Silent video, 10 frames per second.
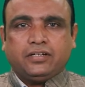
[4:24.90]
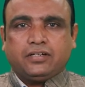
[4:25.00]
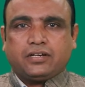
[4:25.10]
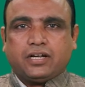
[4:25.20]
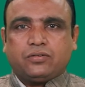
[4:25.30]

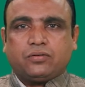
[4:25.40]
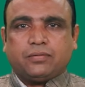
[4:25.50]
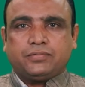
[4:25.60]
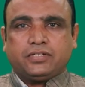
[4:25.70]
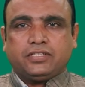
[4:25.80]
Try to
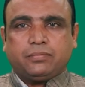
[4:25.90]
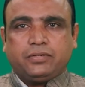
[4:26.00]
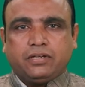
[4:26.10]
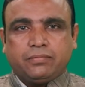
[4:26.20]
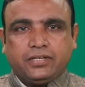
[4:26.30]
observe their
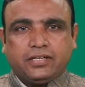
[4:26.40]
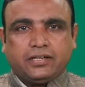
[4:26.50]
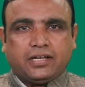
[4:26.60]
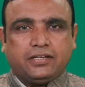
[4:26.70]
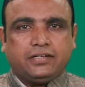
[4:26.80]
behavior
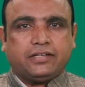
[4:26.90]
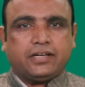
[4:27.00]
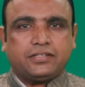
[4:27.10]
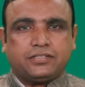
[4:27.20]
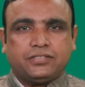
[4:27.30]
and
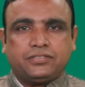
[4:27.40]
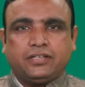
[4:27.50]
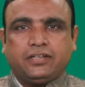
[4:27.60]
interactions,